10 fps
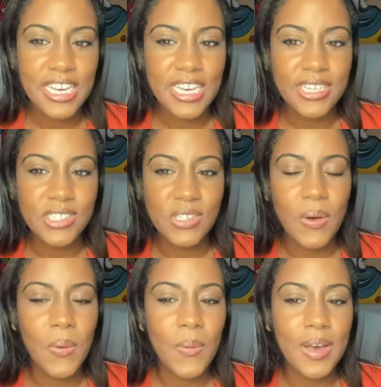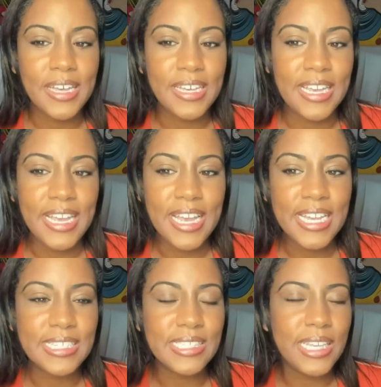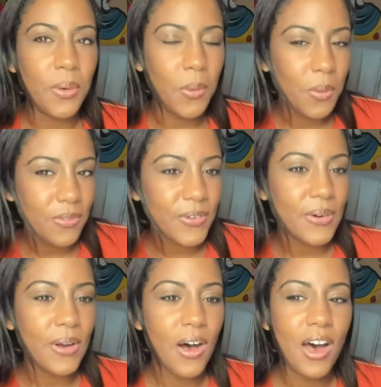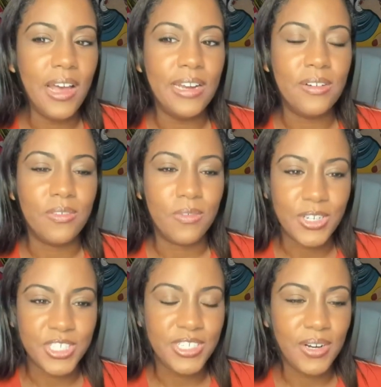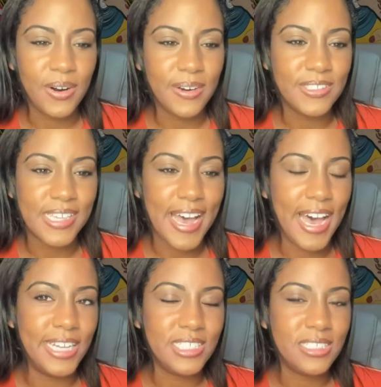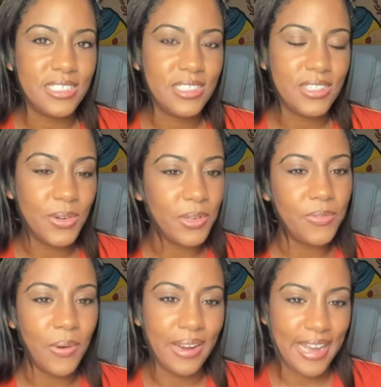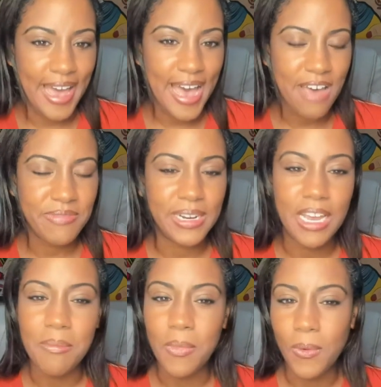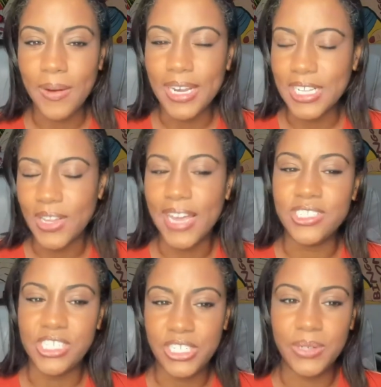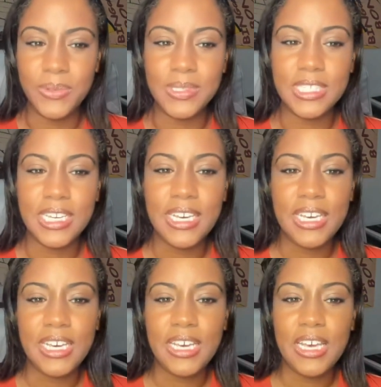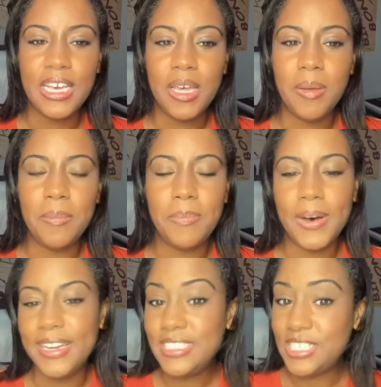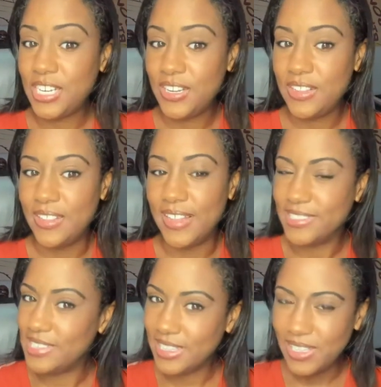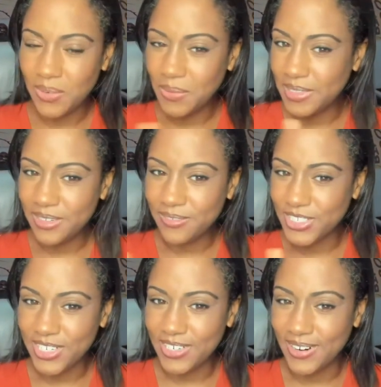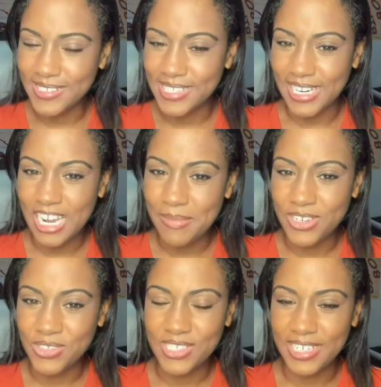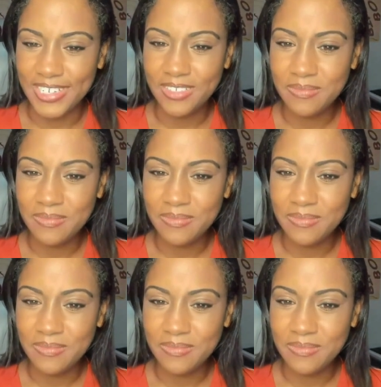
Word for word: So it is the over on rushing yards at 34.5 that I am more inclined to use. But that is not the only rushing yards that I am interested in.